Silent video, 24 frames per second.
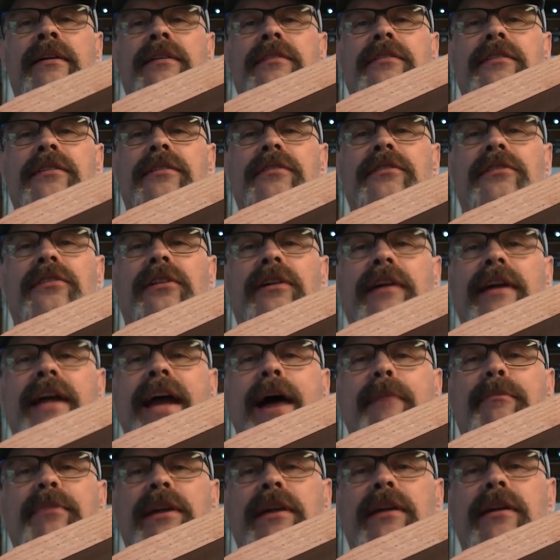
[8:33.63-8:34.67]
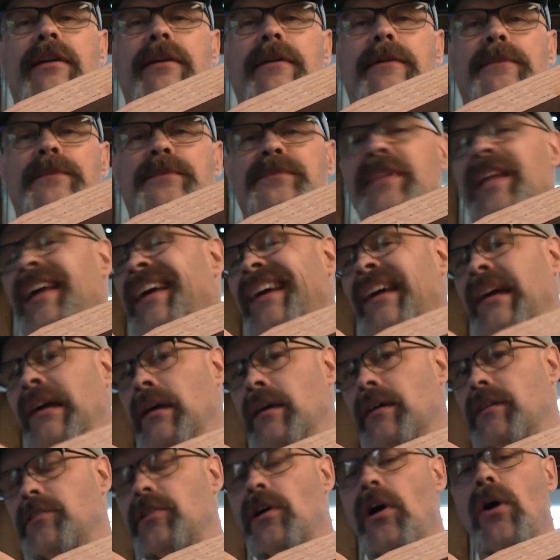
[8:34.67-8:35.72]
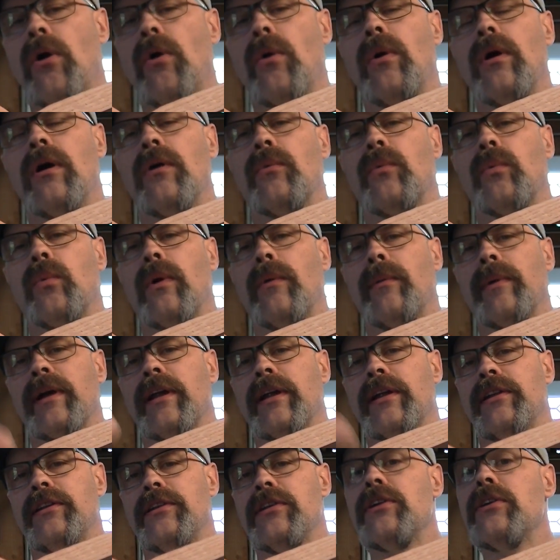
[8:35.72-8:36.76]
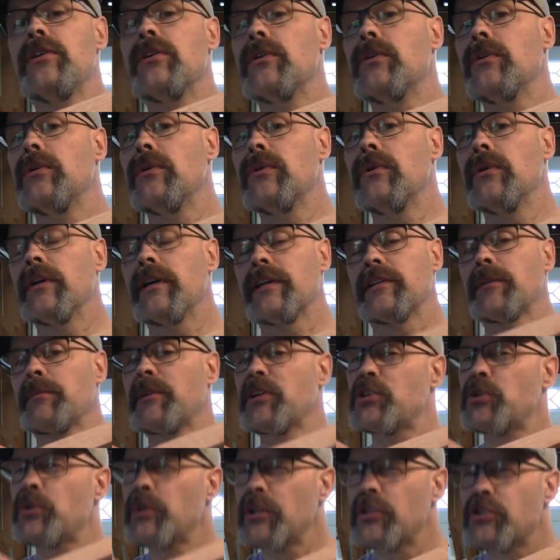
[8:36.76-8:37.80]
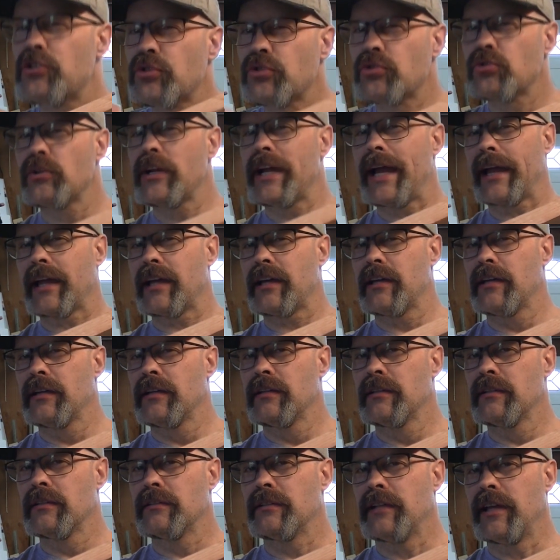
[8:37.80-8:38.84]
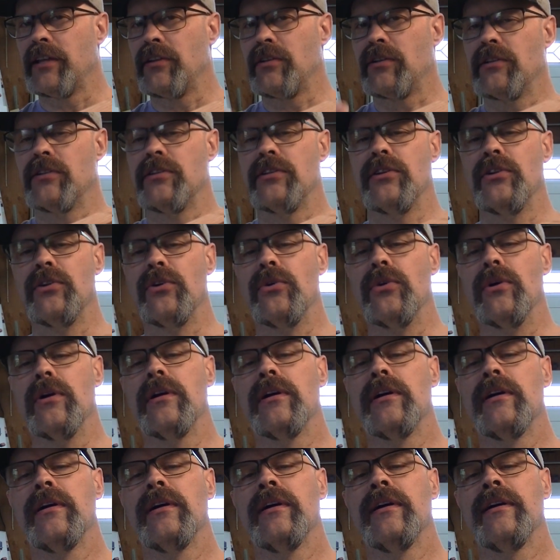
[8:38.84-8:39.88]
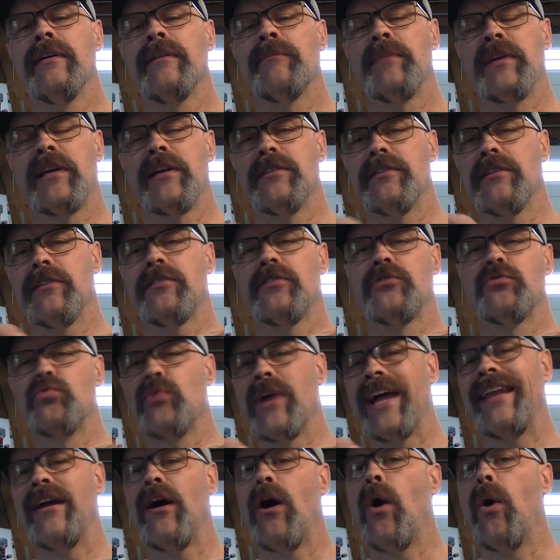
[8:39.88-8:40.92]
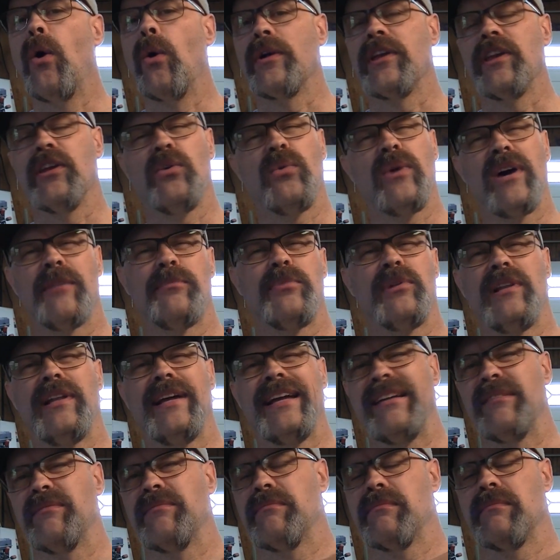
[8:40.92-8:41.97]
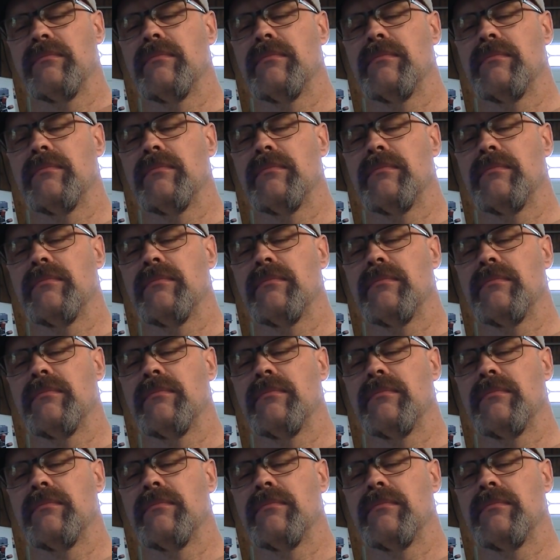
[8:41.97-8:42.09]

see, there's a little gappy here. So what we're going to do is I'm going to show you a trick that you can do, because this is red oak. You don't want to put like,